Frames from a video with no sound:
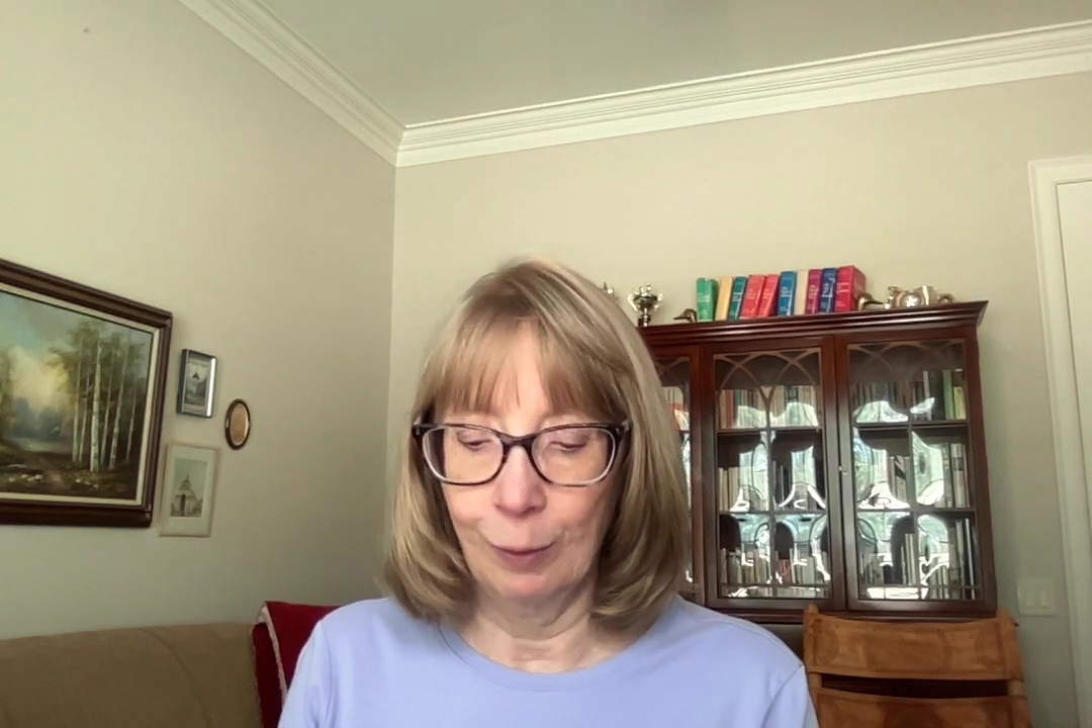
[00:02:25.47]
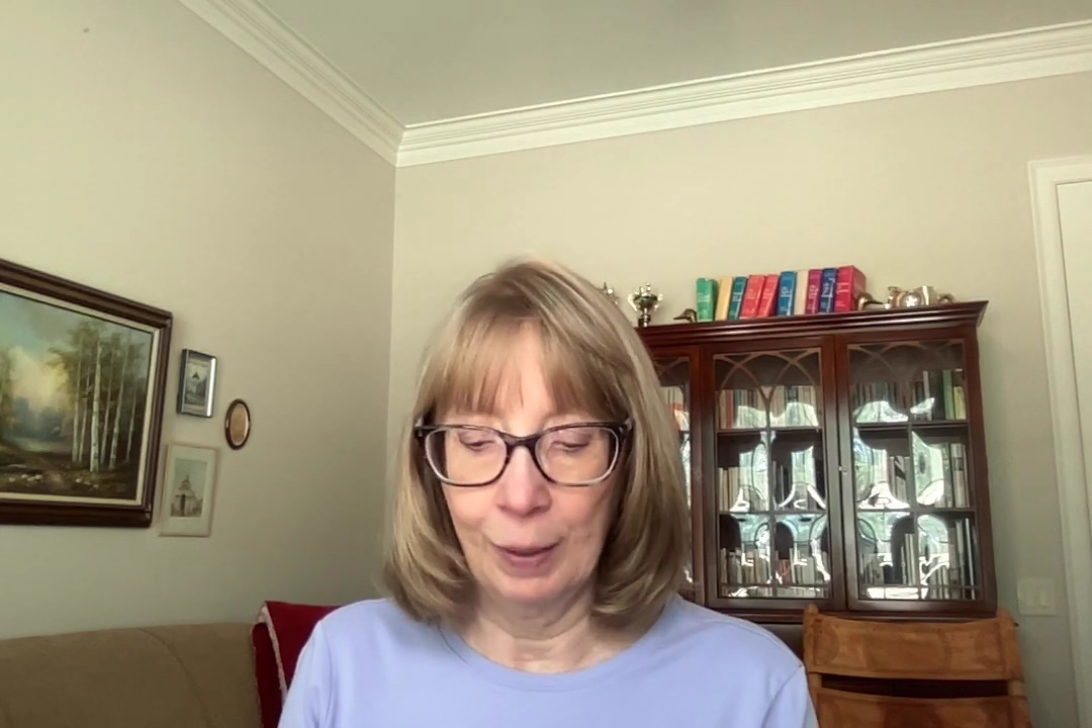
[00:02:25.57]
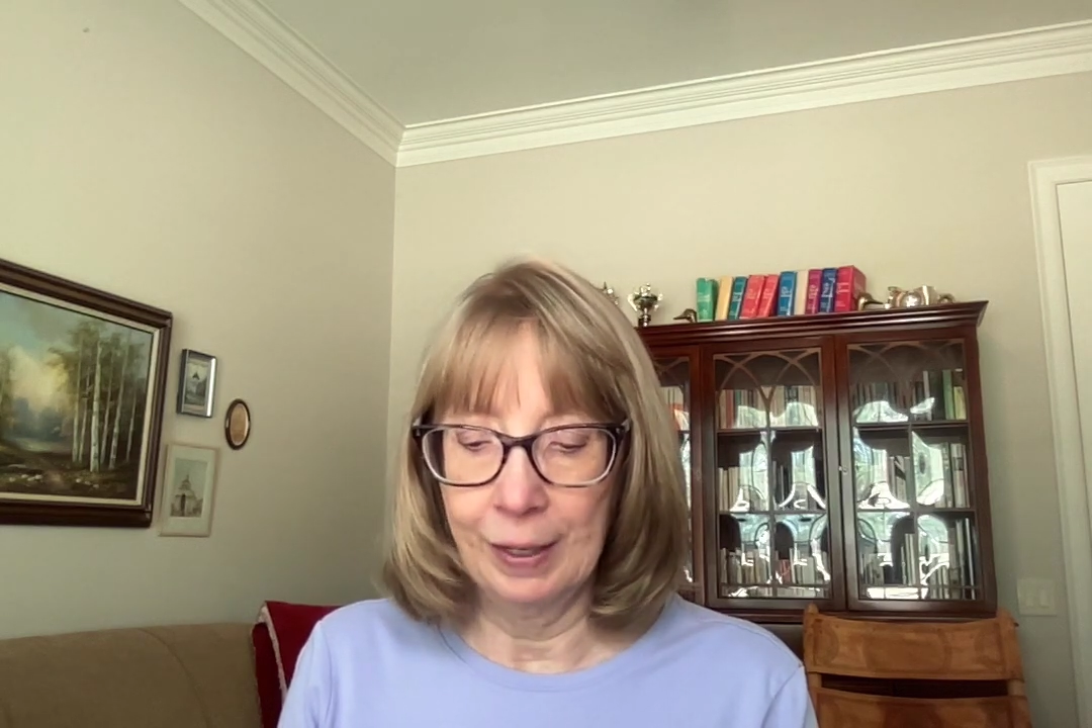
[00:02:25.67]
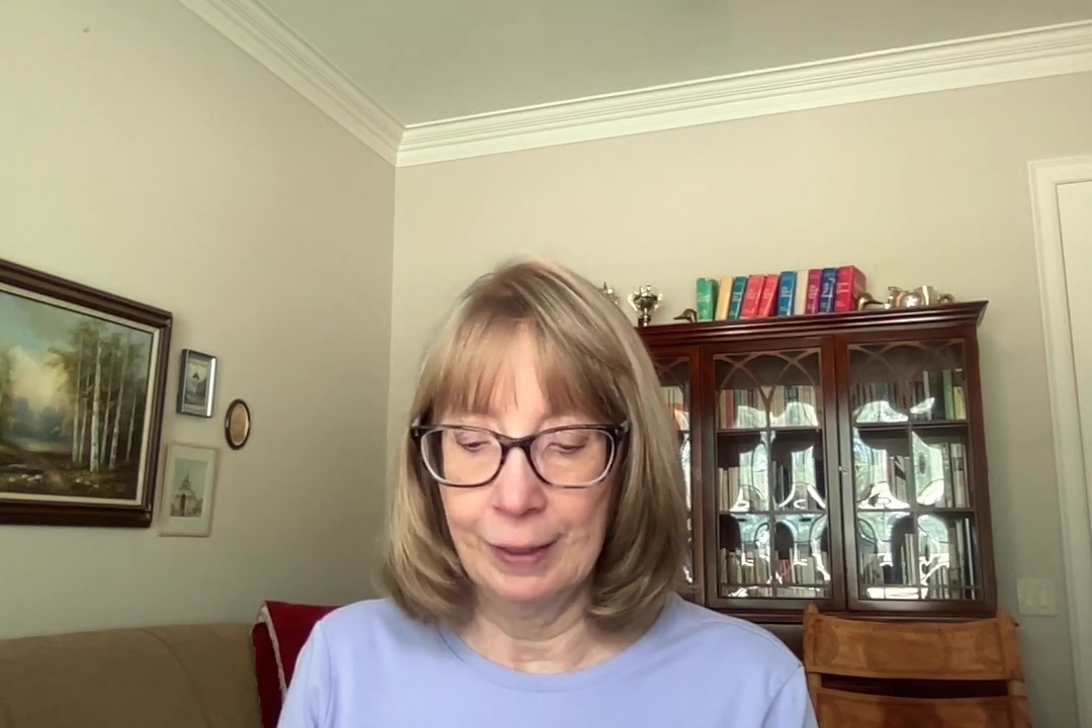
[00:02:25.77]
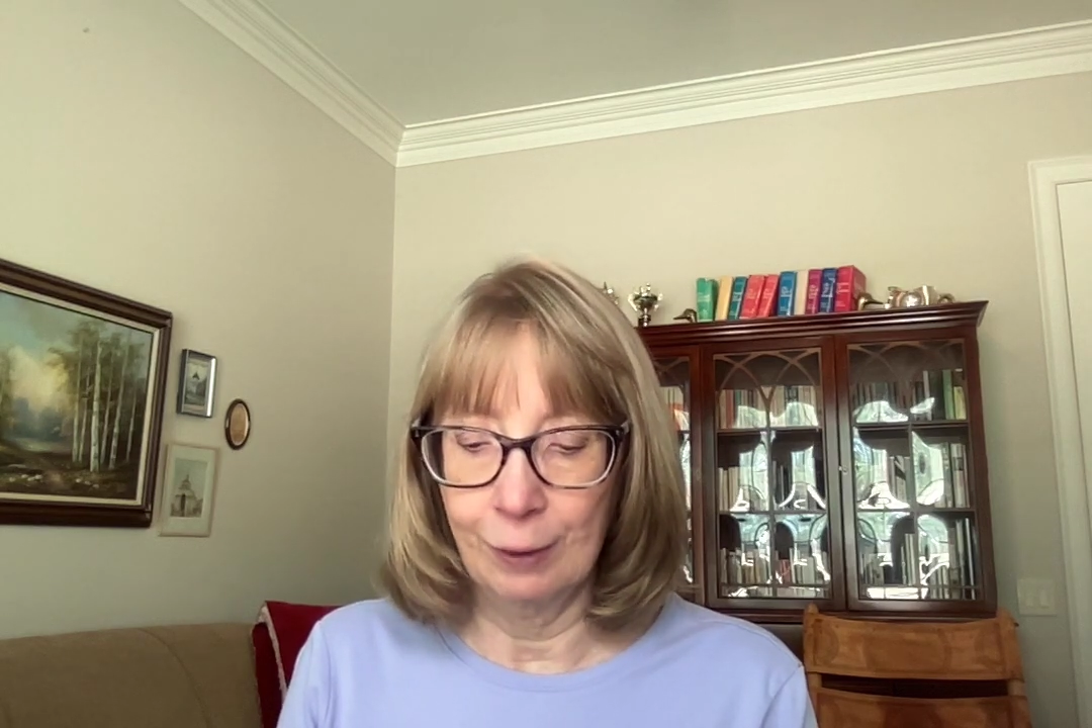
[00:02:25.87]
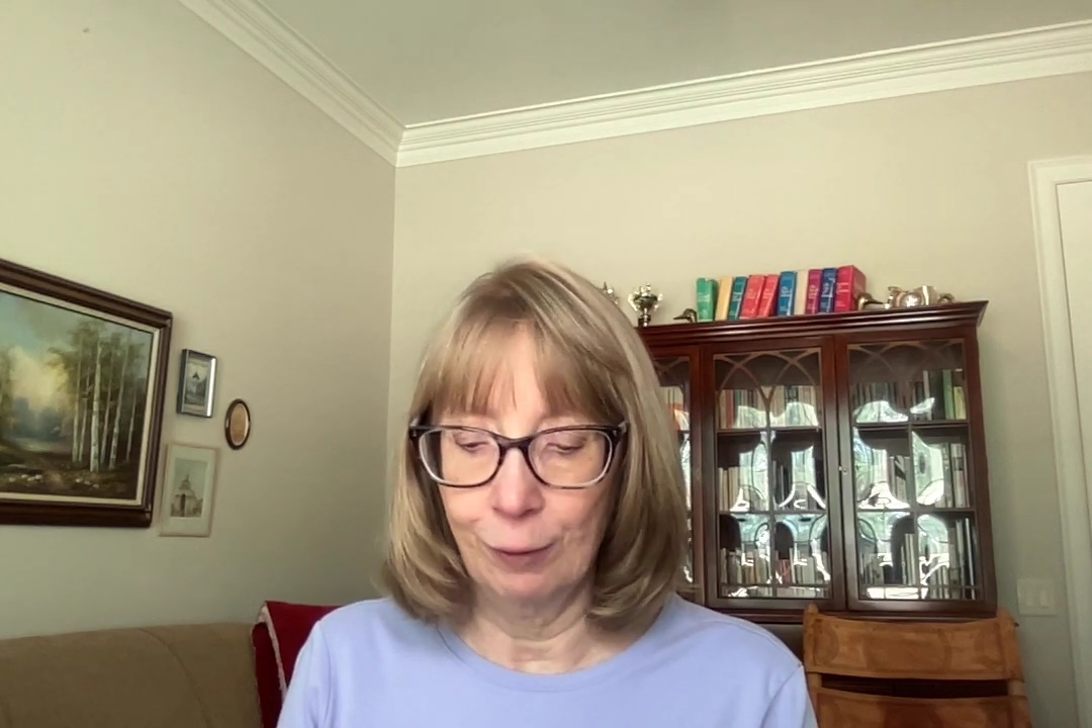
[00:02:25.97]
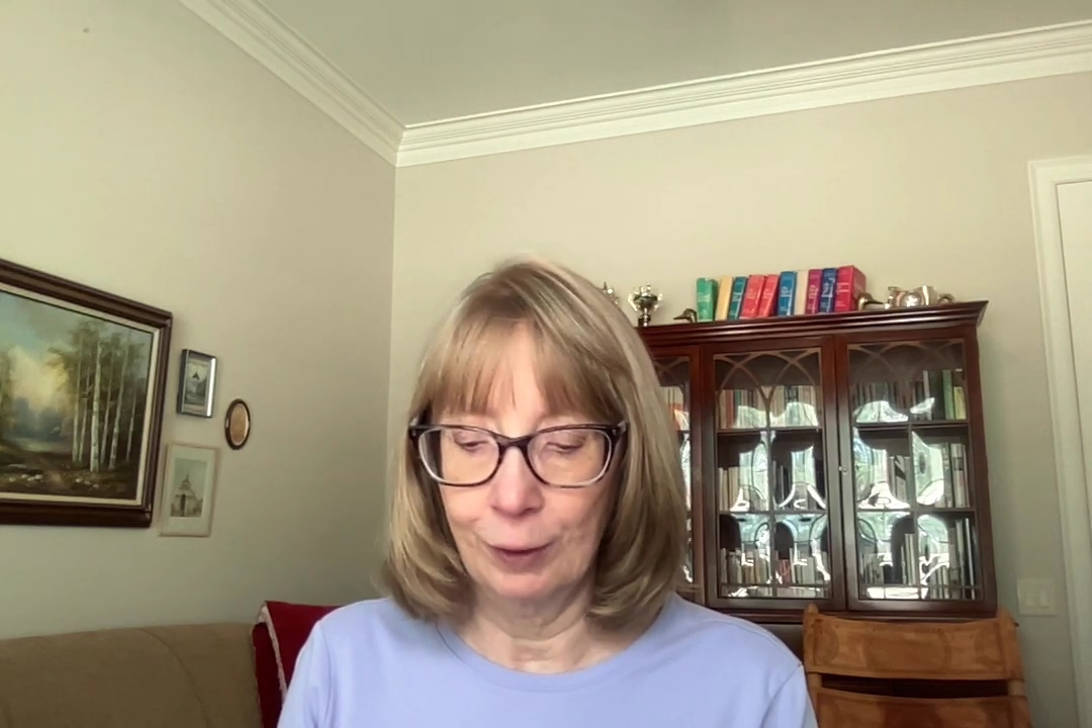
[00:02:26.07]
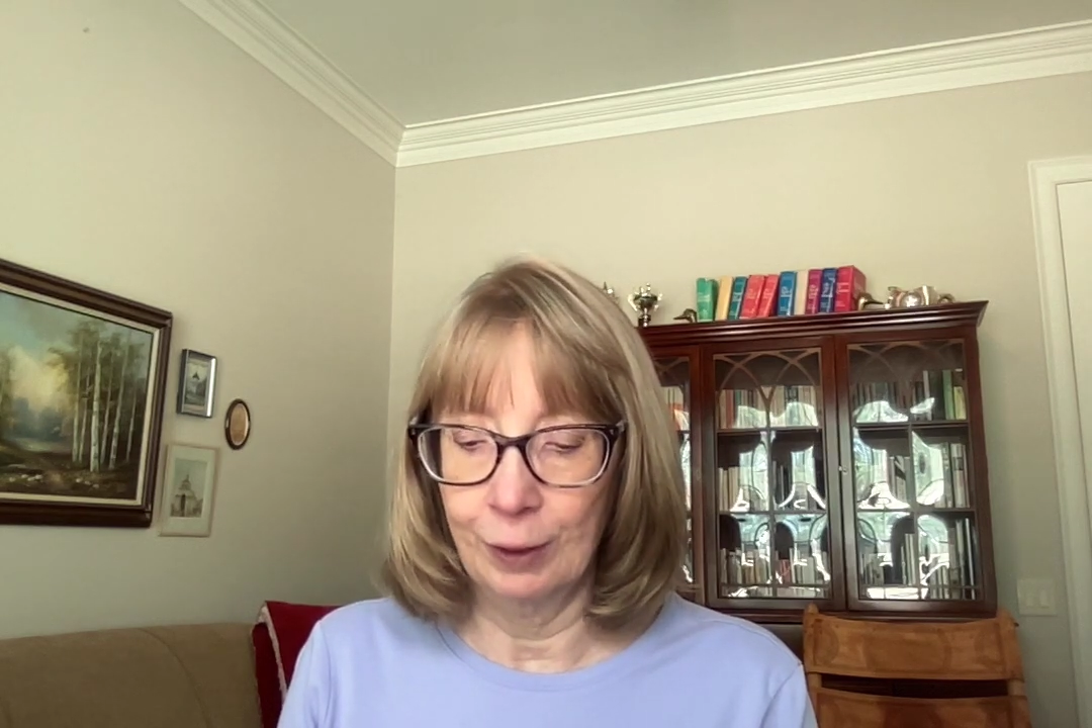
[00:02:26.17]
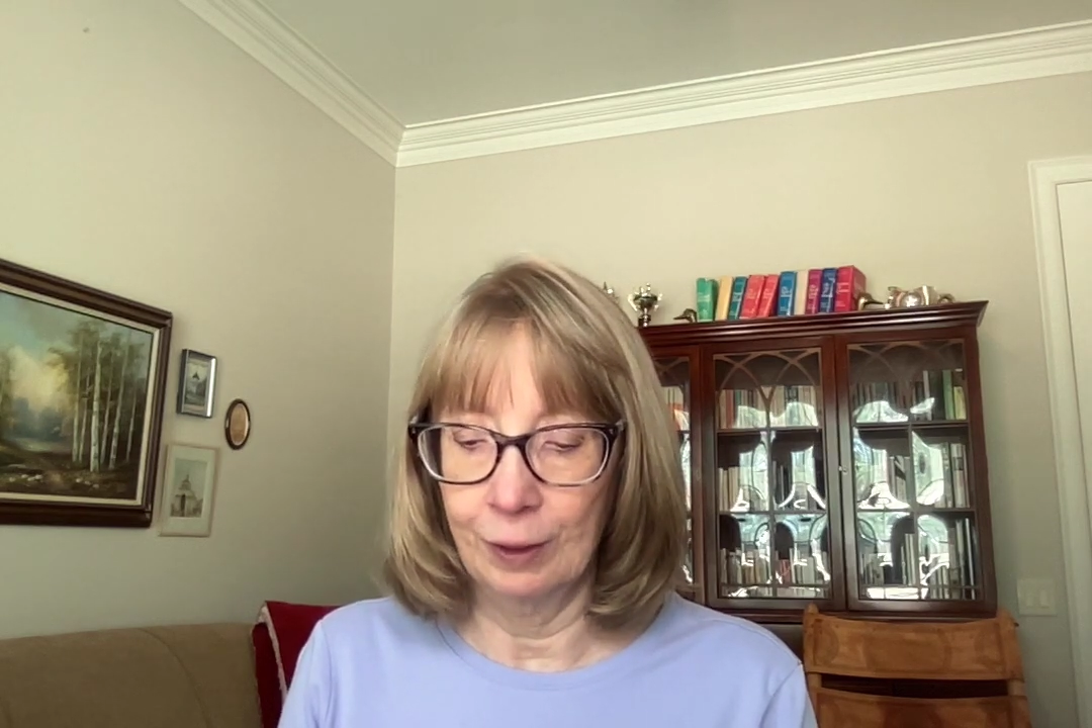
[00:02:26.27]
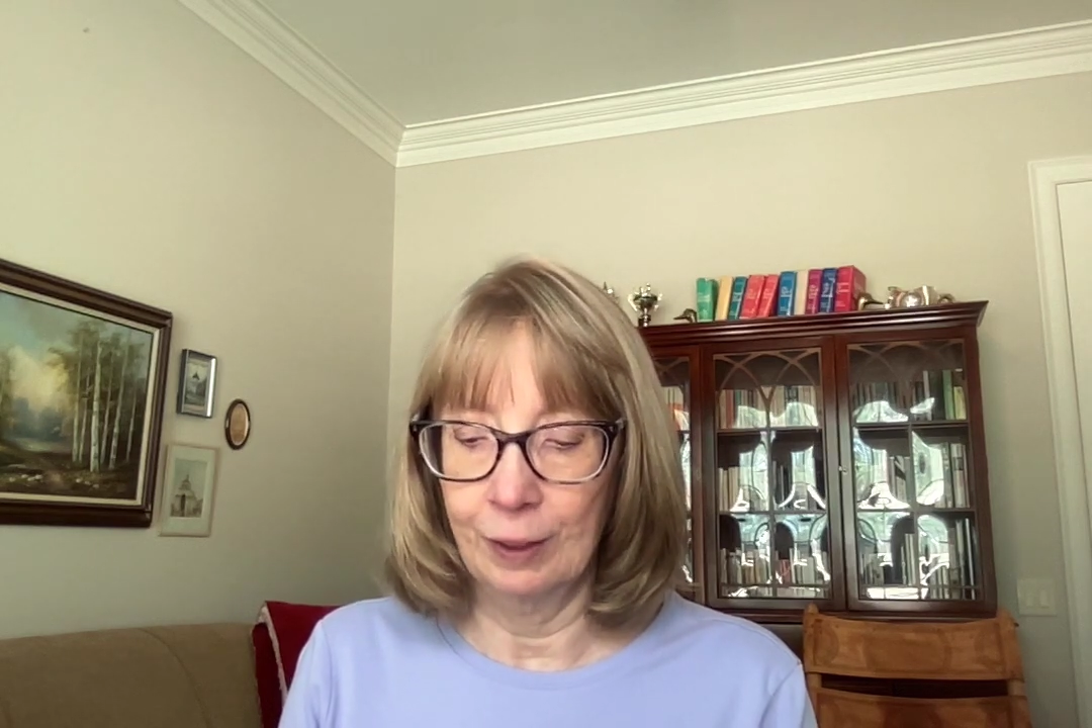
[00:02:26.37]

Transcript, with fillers: pain and fear,